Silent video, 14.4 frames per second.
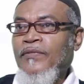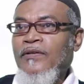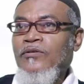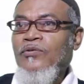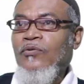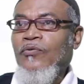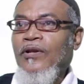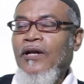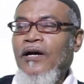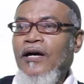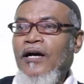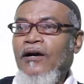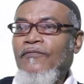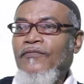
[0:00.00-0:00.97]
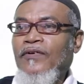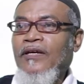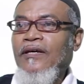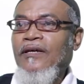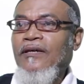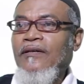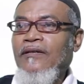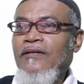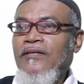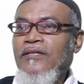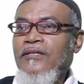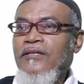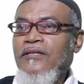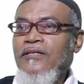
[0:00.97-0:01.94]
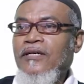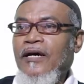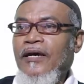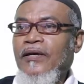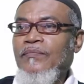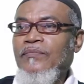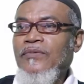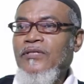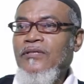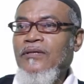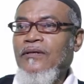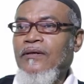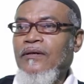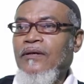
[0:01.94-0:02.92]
So we'll have int times,